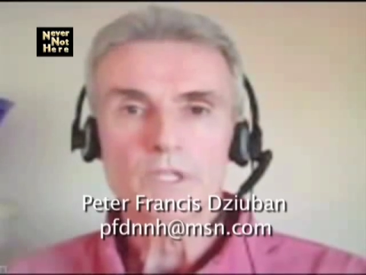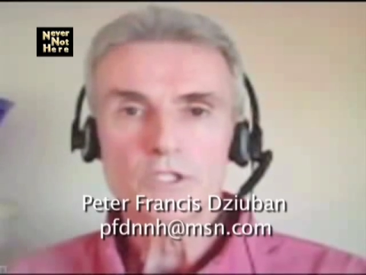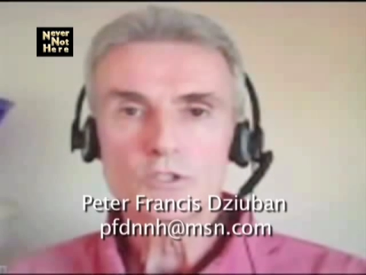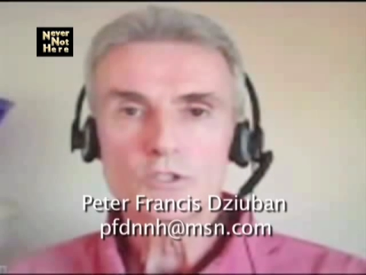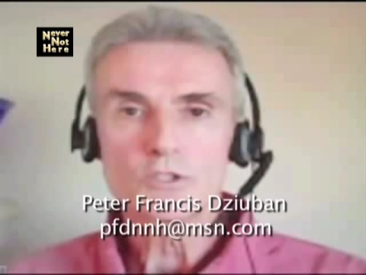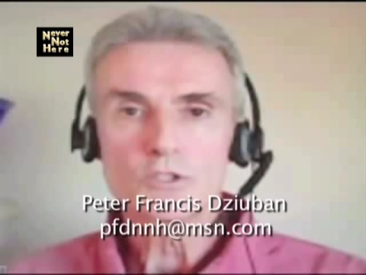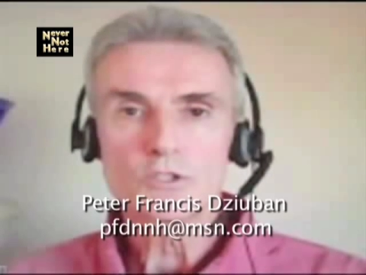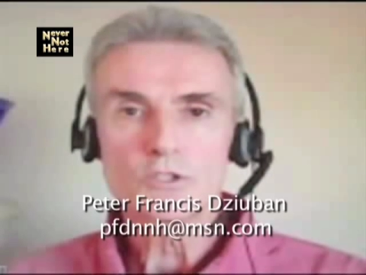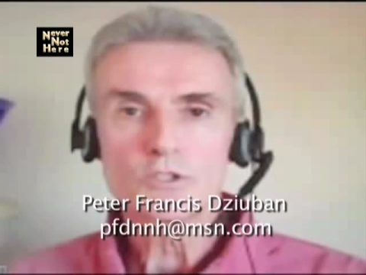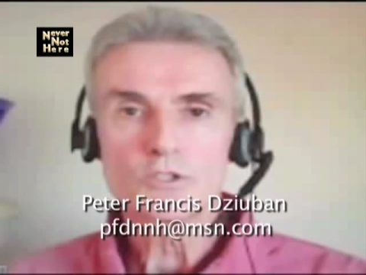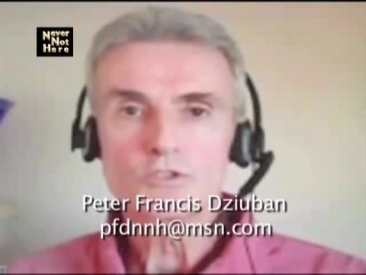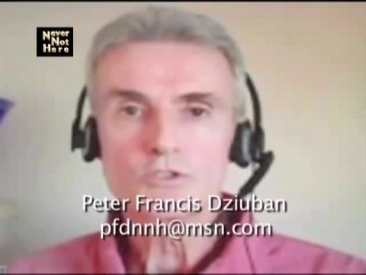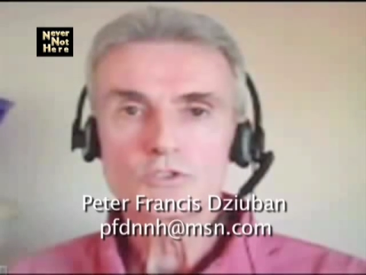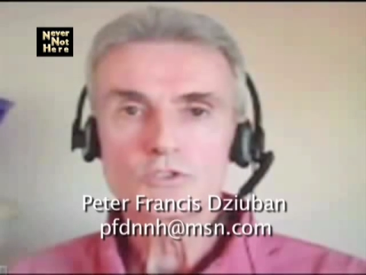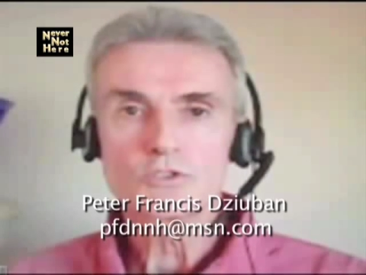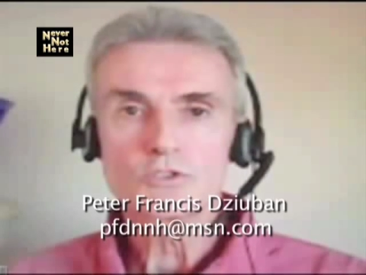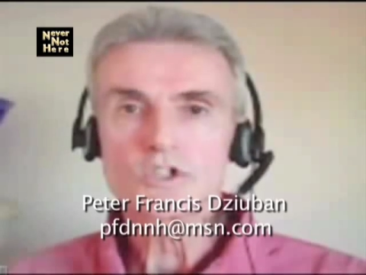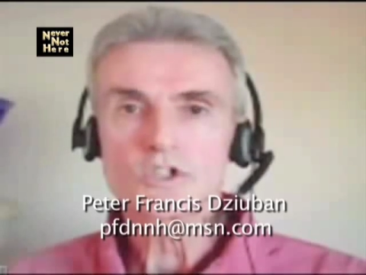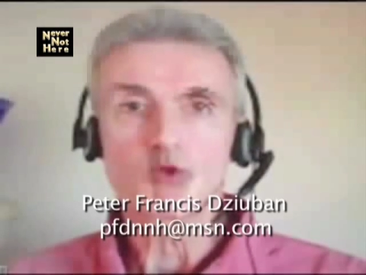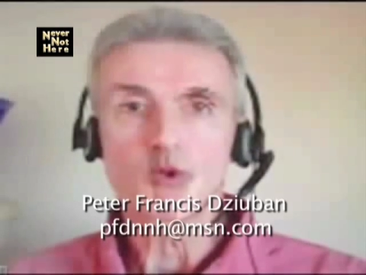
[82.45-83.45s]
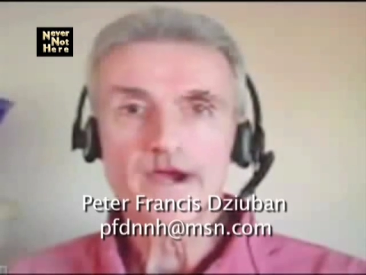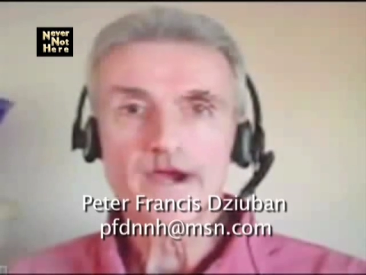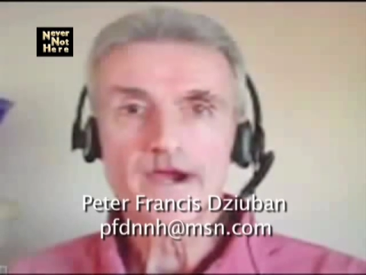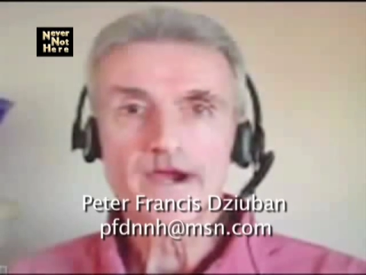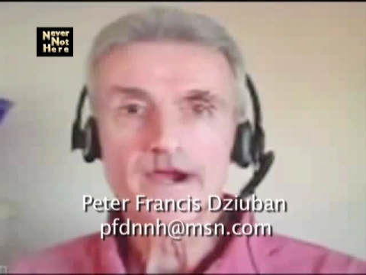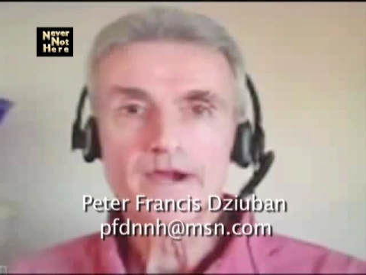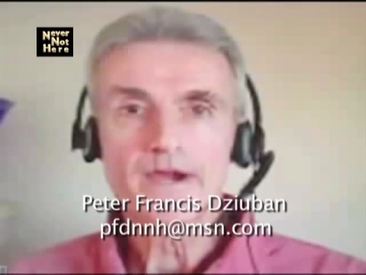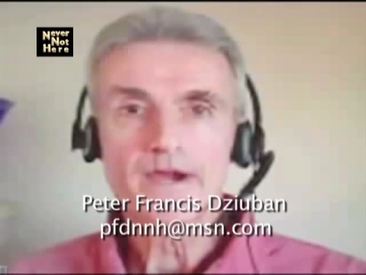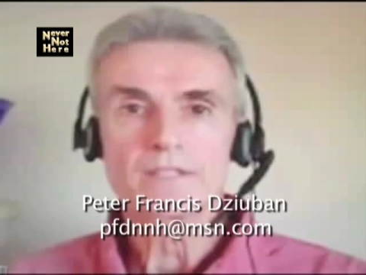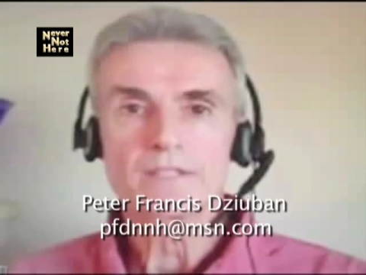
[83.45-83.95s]
we use a word like
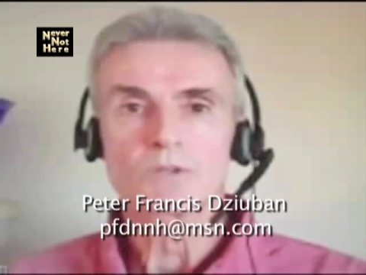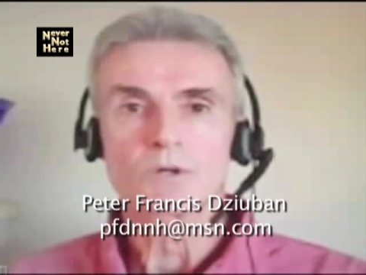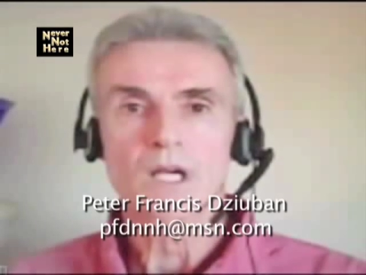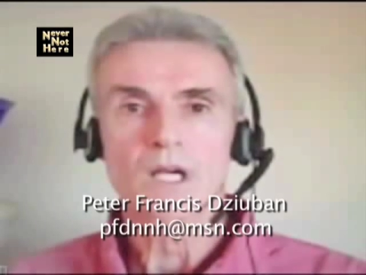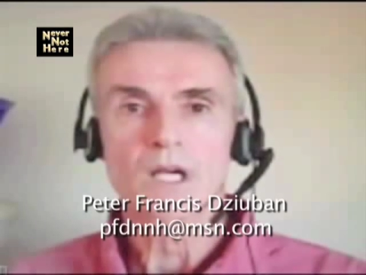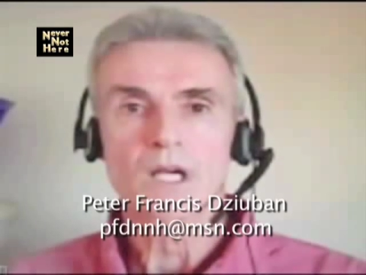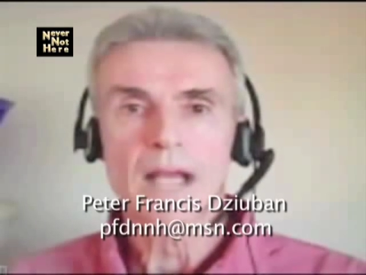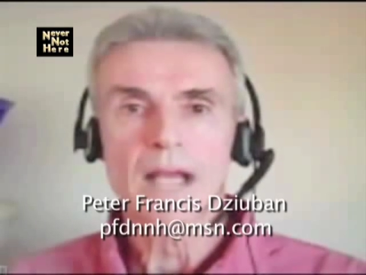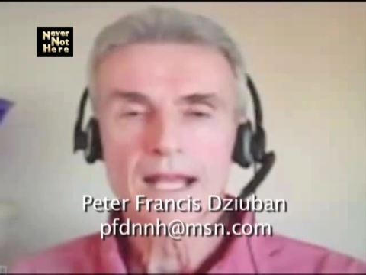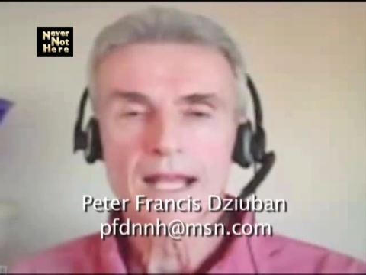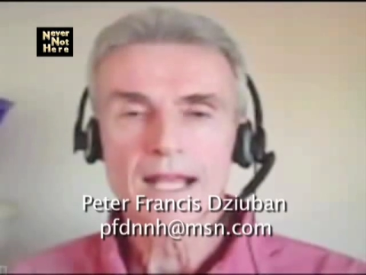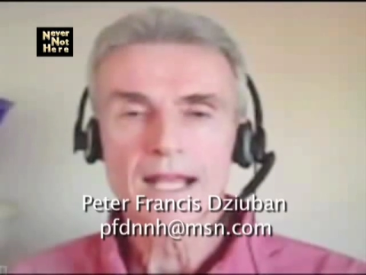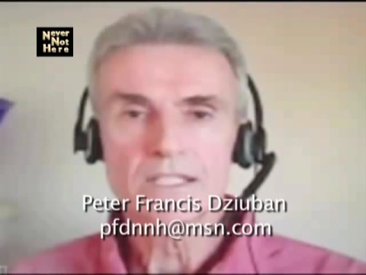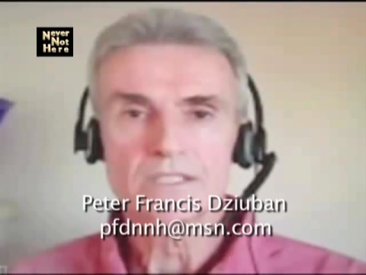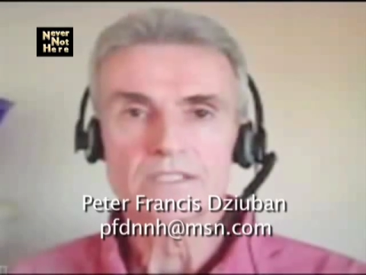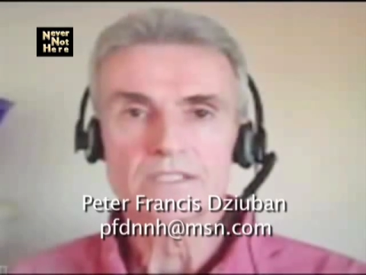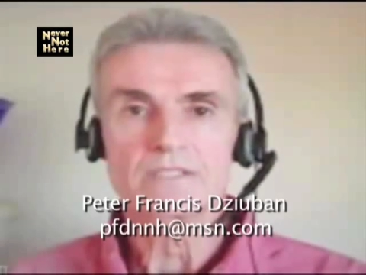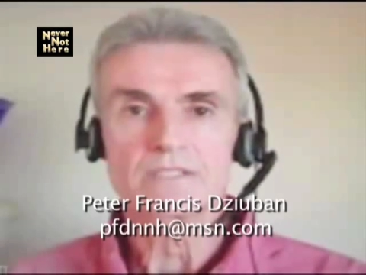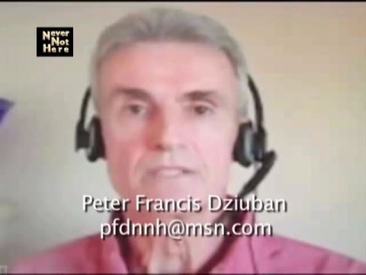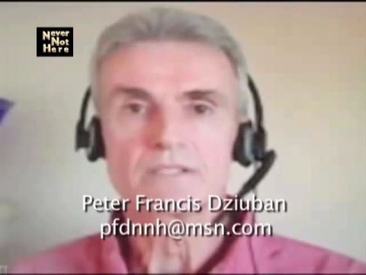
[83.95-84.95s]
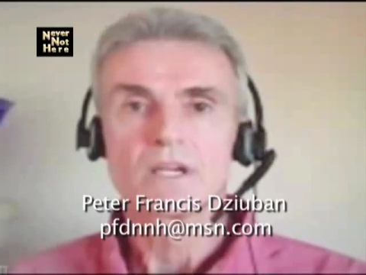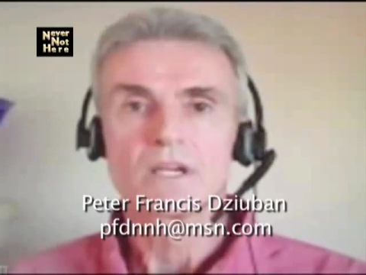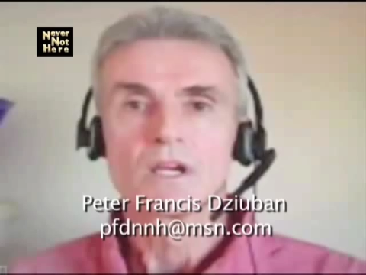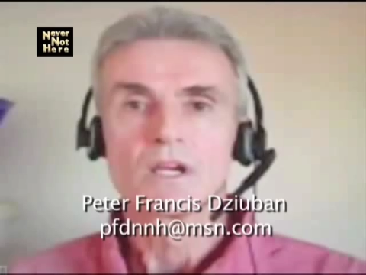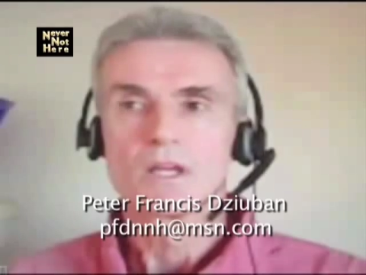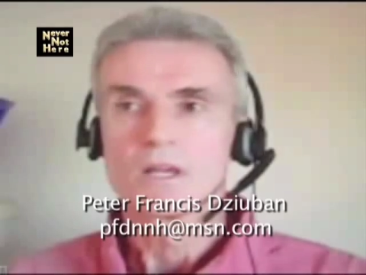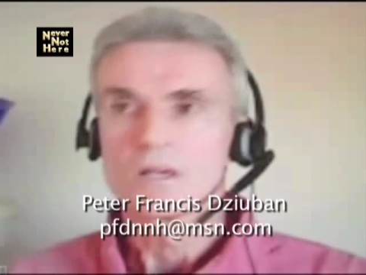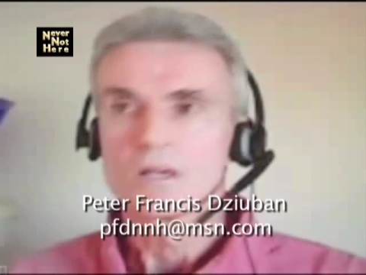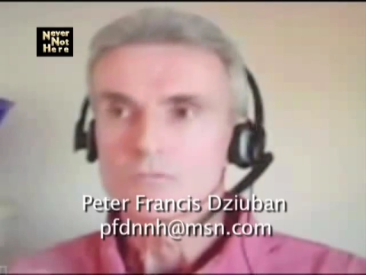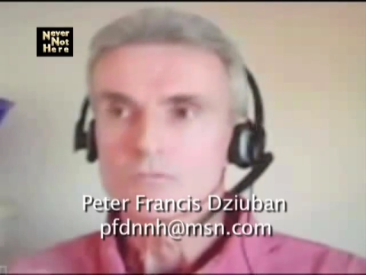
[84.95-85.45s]
awareness or consciousness,